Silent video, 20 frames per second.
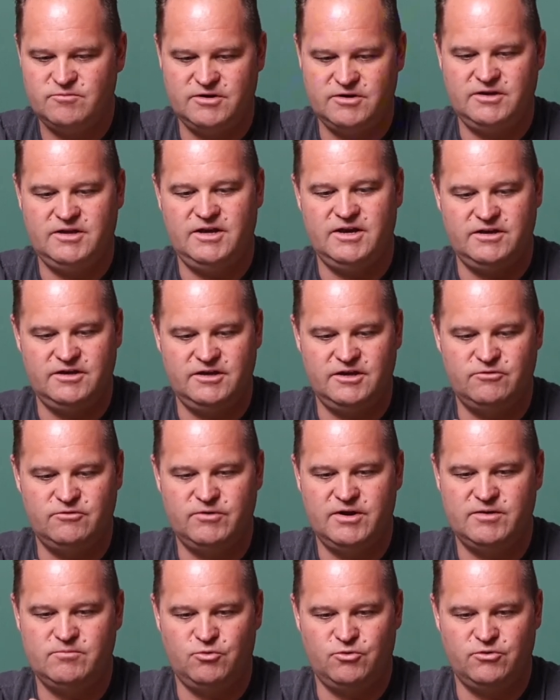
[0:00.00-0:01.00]
But yeah, you get a
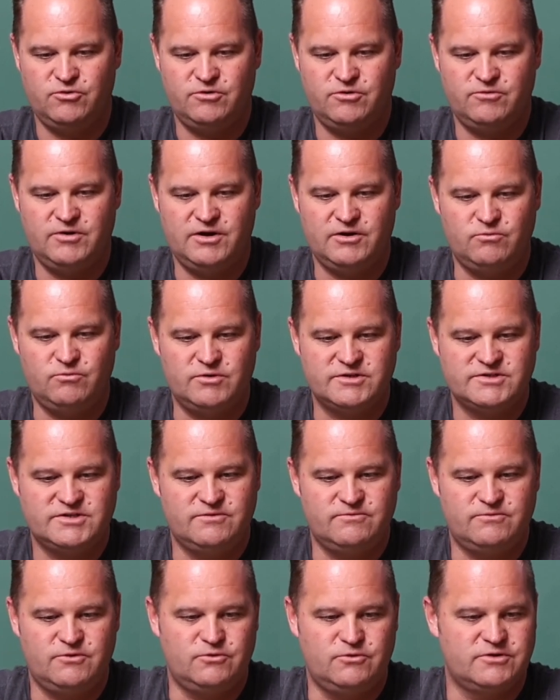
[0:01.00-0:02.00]
red border around what's
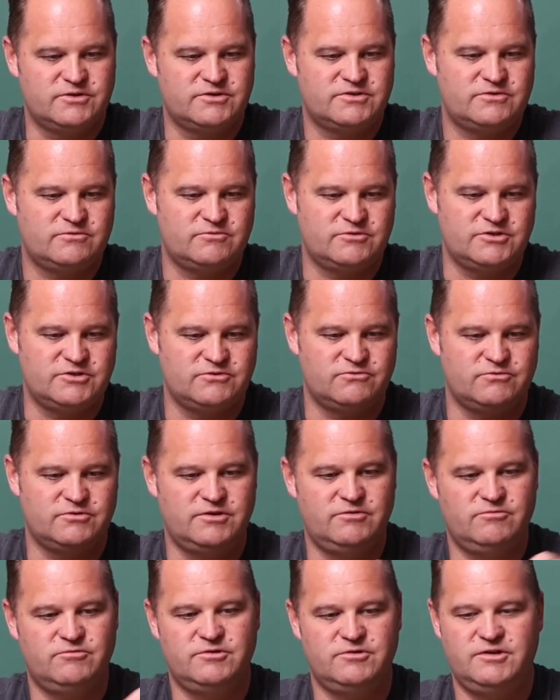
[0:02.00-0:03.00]
in focus, which is
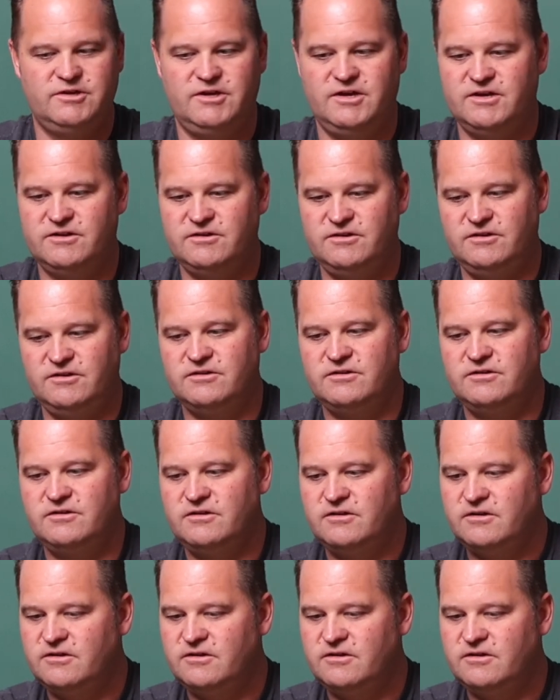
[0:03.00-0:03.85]
really, really handy